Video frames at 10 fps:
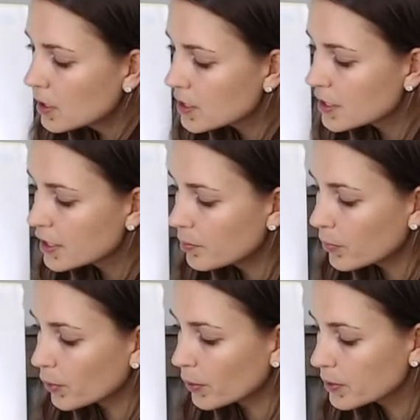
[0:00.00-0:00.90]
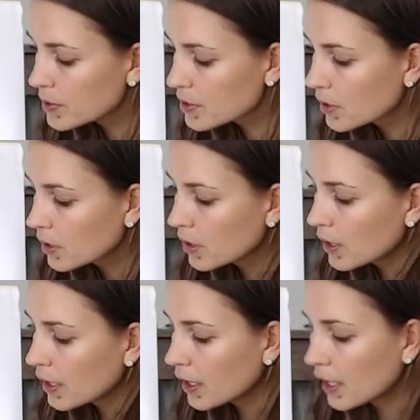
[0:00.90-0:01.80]
symbols,
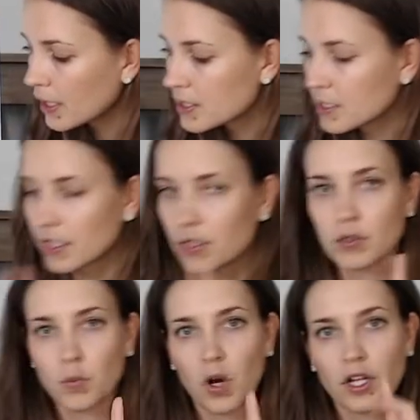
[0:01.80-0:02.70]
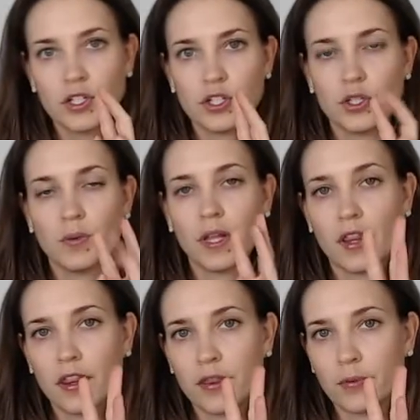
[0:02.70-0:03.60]
hand signals 1, 2,
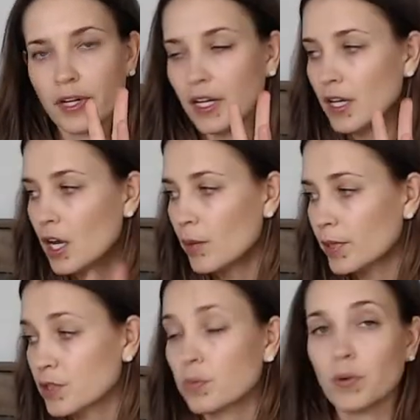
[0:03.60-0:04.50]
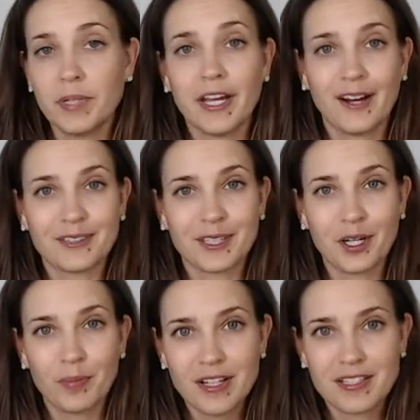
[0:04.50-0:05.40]
and 3, because we'll be counting
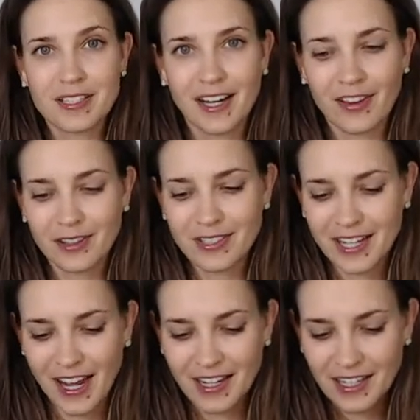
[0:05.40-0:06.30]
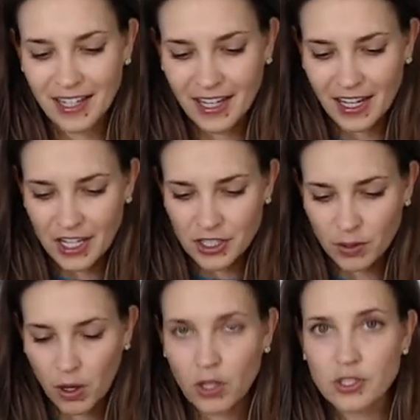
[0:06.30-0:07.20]
our breaths together today.
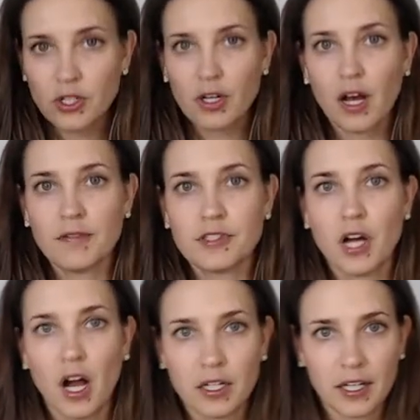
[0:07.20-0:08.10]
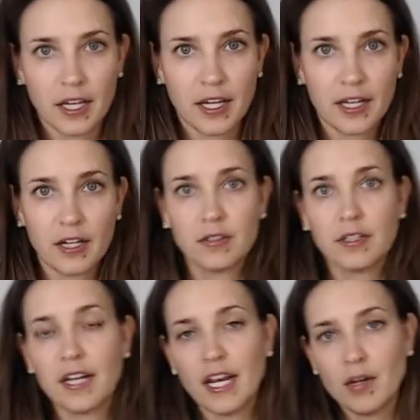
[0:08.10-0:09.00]
So I'll start off talking and I'll
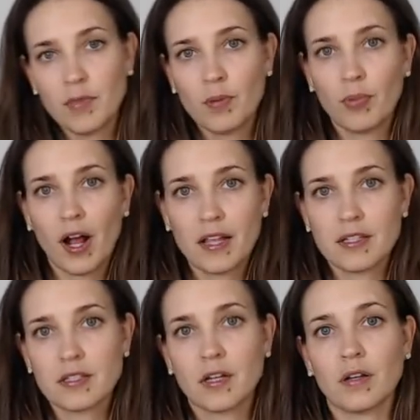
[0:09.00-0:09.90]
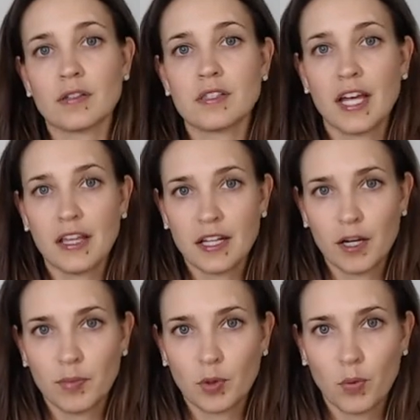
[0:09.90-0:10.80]
name the breaths. I'll say the
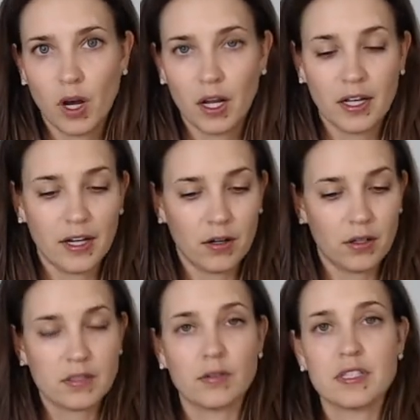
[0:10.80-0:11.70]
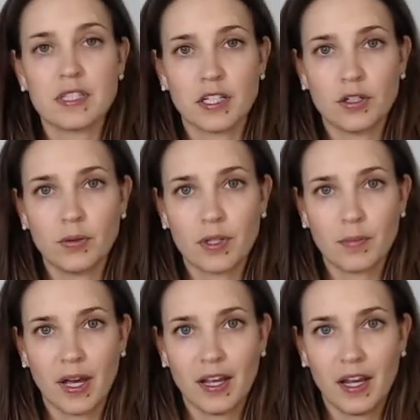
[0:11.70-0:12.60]
number 1 and I'll also signal with
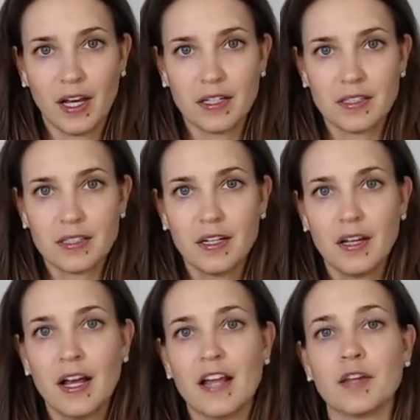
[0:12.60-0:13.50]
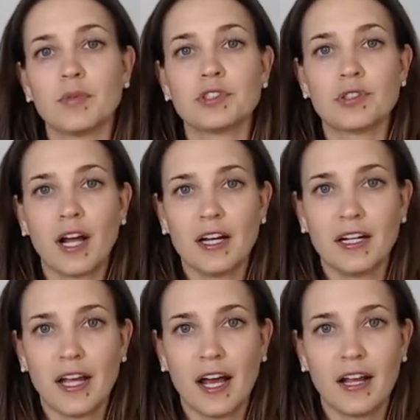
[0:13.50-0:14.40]
my hand. And then we'll try it
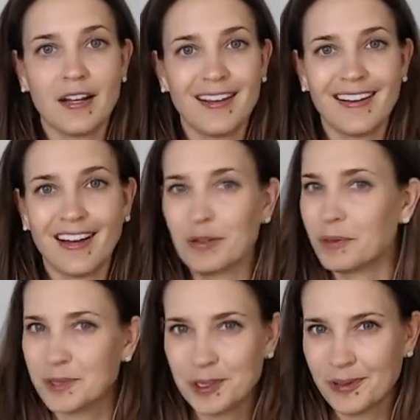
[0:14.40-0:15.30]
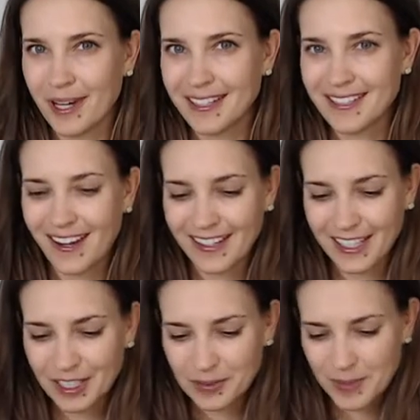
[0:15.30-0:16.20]
again and I won't do any
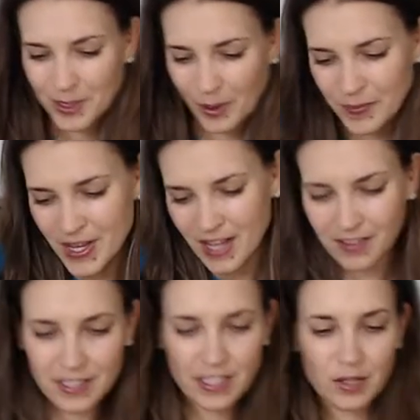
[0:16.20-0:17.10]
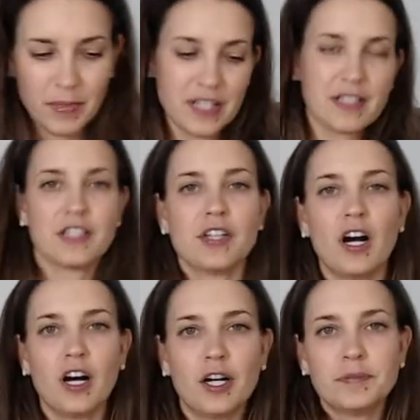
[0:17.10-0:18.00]
talking. So let's sit up nice and
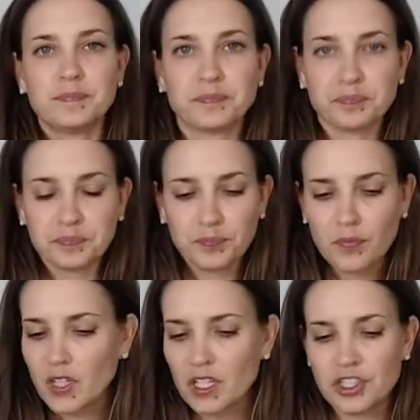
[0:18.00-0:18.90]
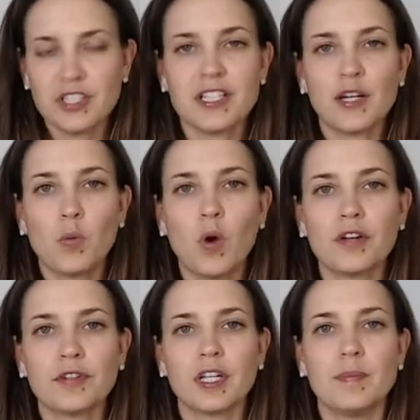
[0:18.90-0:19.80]
tall. Let's just take
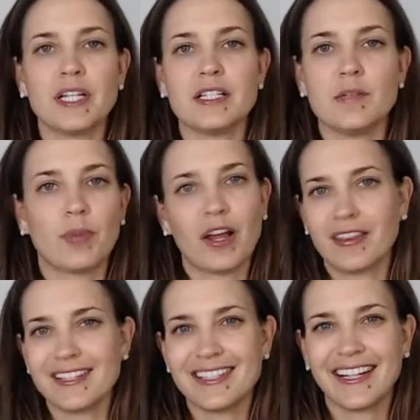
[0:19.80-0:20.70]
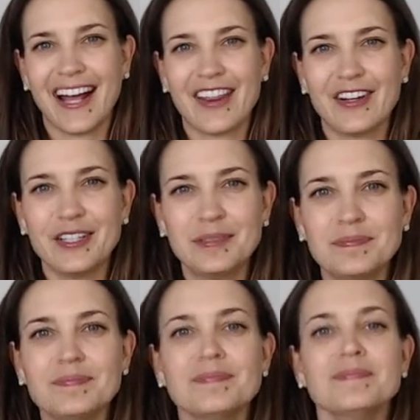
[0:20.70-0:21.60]
one really big deep breath in together.
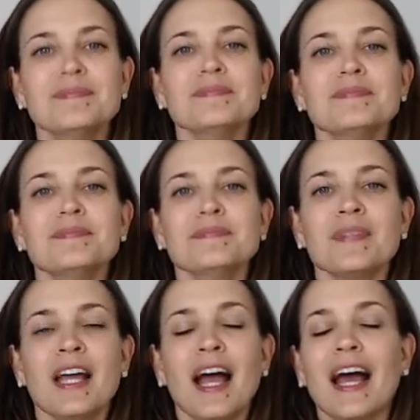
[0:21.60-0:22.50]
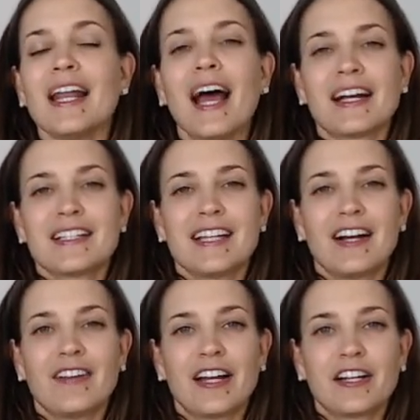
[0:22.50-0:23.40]
And
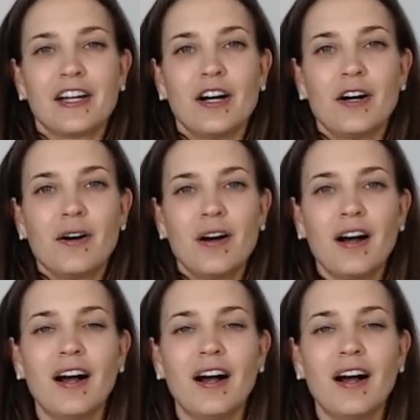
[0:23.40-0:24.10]
exhale, let it go.